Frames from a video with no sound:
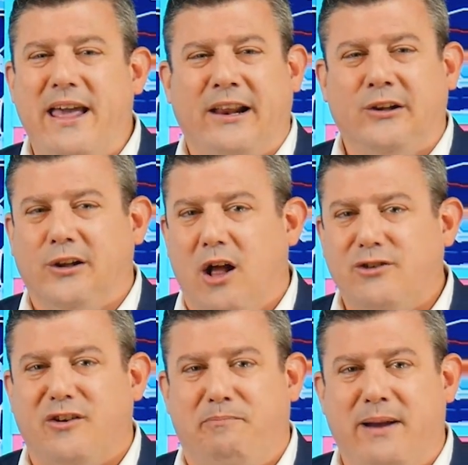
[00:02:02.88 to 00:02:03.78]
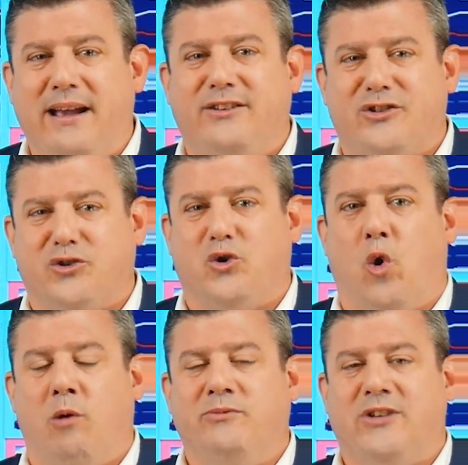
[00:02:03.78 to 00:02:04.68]
getting lots of big
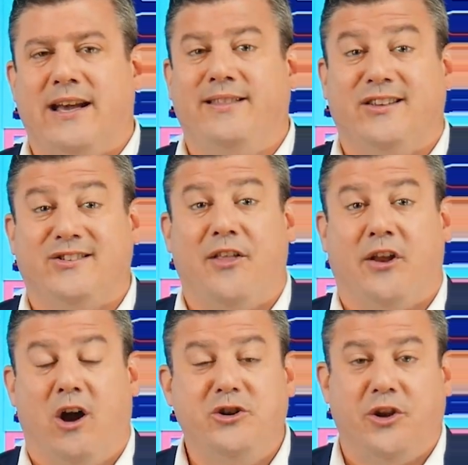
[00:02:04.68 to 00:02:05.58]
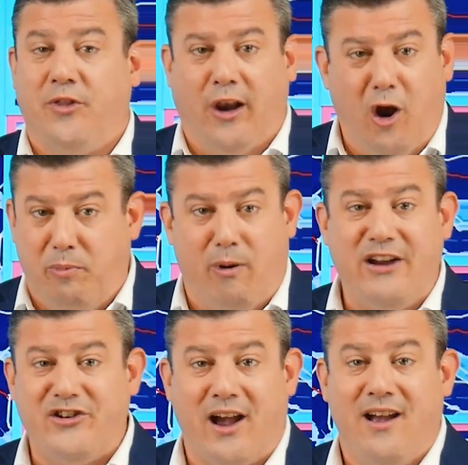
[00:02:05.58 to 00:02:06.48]
storms in the Southern Ocean. The low
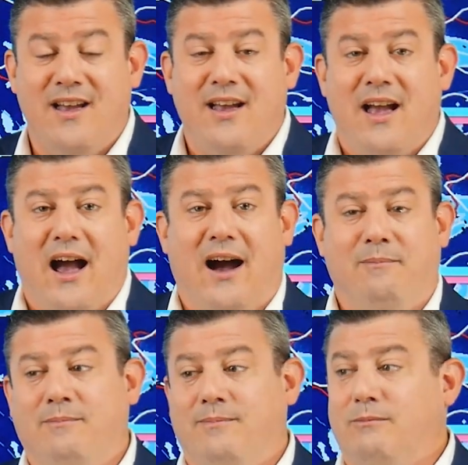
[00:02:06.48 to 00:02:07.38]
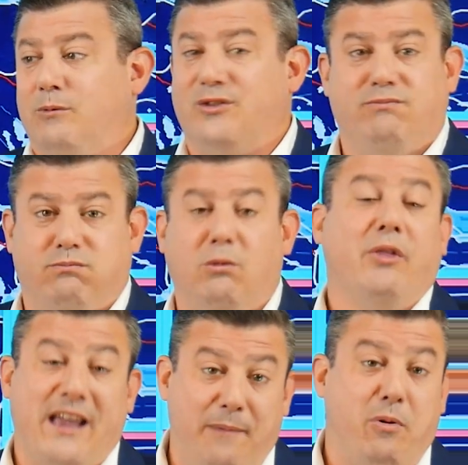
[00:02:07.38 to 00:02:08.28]
pressure
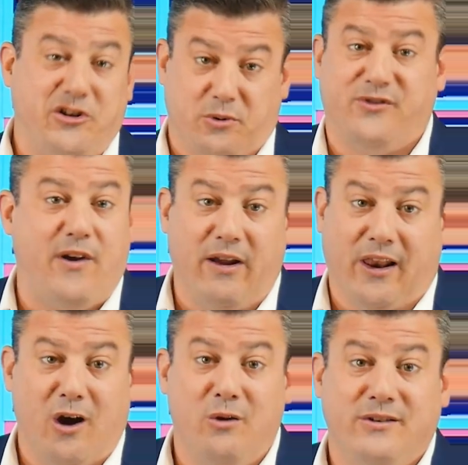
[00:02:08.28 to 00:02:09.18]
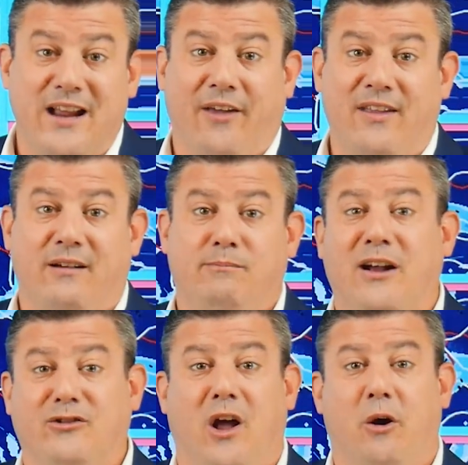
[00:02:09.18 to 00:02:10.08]
the air pressure was very low down there,
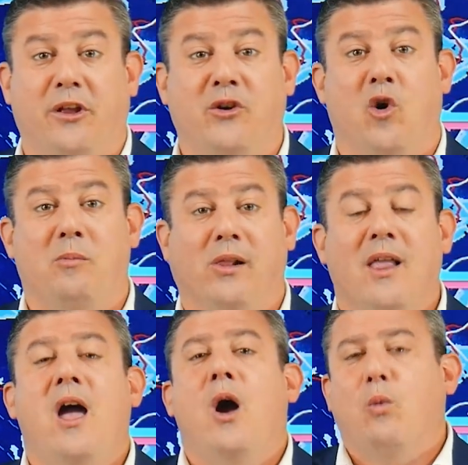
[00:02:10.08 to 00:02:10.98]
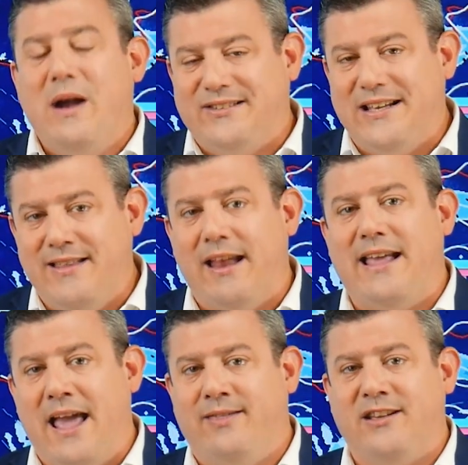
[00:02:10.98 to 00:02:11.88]
much lower than normal. We're seeing that
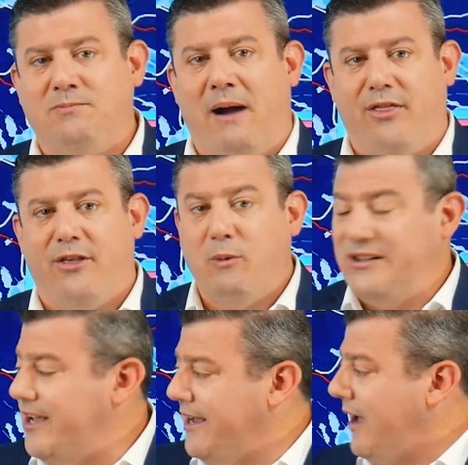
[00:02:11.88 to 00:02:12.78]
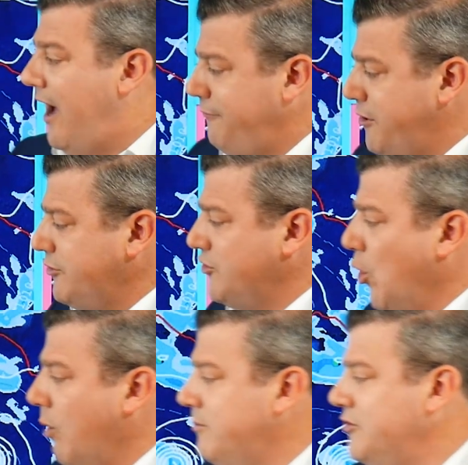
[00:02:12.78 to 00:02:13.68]
again this month. We're seeing a few
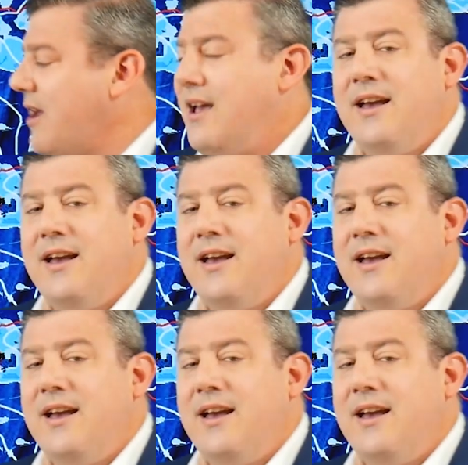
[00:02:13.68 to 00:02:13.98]
storms